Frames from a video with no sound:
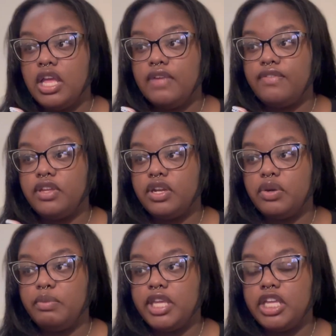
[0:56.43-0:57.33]
If you know
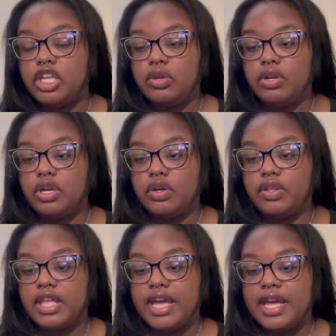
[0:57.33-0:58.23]
me, you know
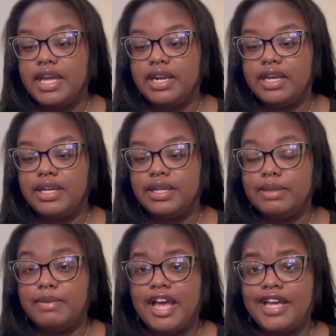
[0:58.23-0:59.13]
that
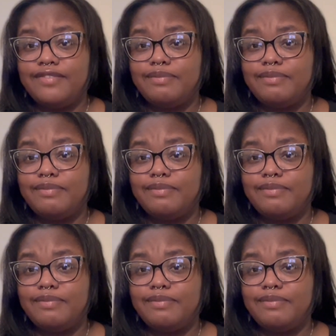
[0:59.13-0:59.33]
I've